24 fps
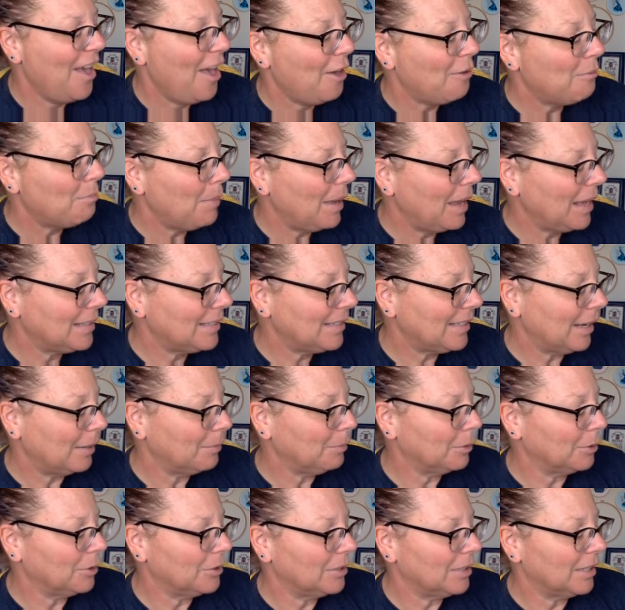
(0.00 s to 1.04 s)
Band
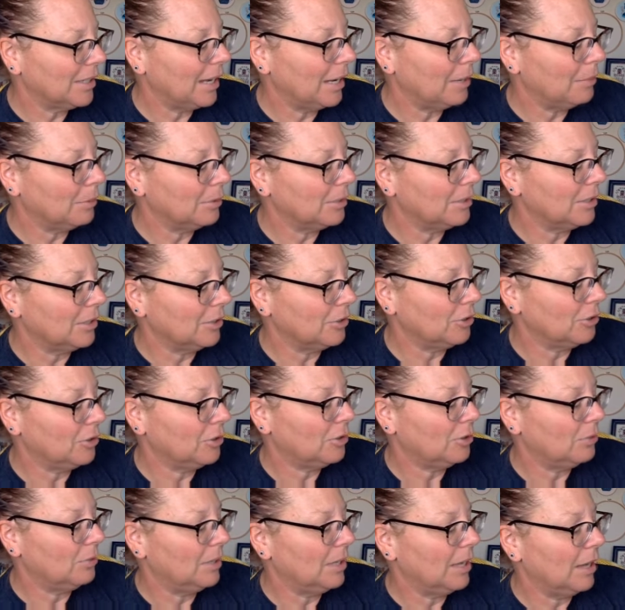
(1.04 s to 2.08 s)
samplers enable stitchers
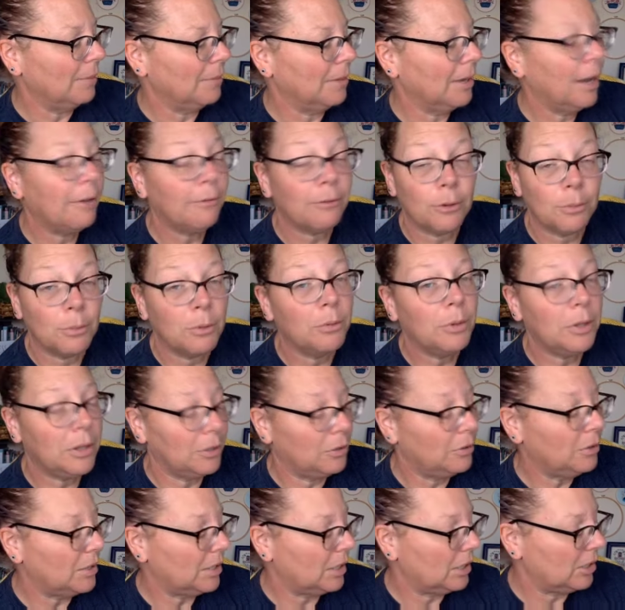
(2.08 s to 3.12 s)
to become comfortable with
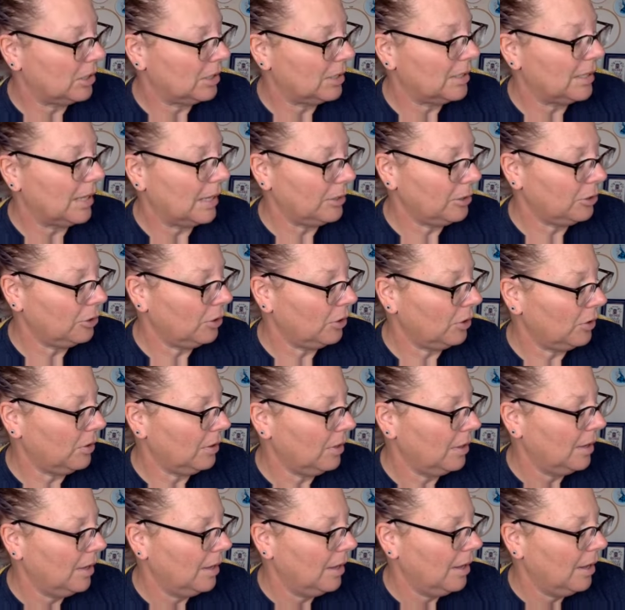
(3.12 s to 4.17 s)
new stitches, that's true,
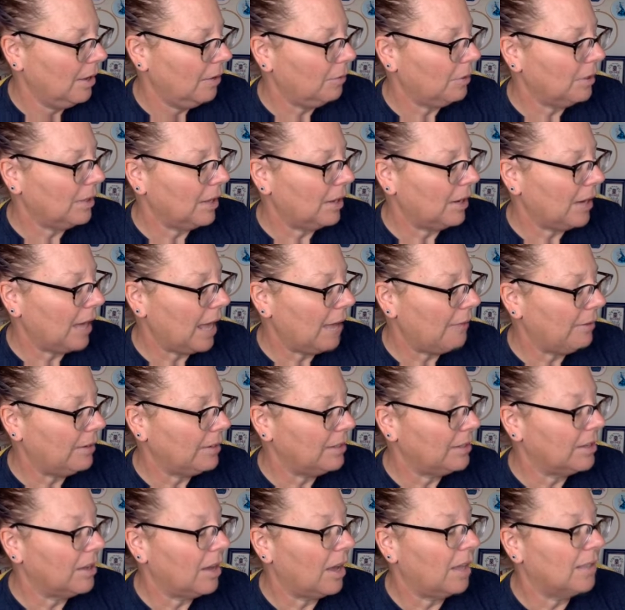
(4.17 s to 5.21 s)
without having to
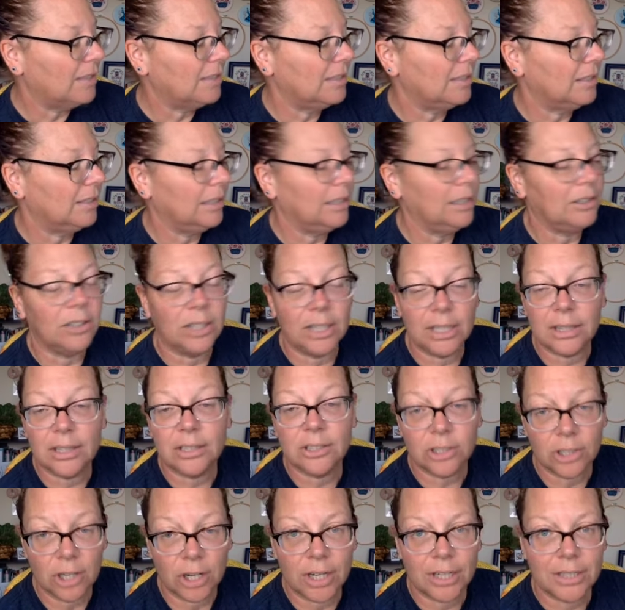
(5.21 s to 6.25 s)
constantly look at the
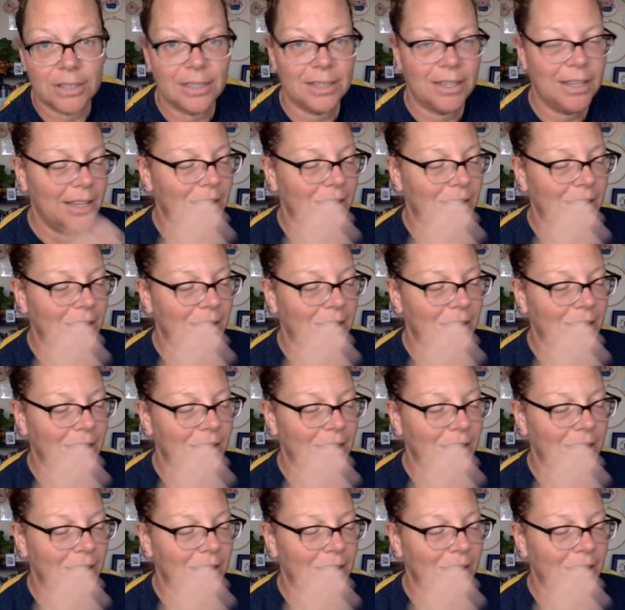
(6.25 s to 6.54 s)
chart.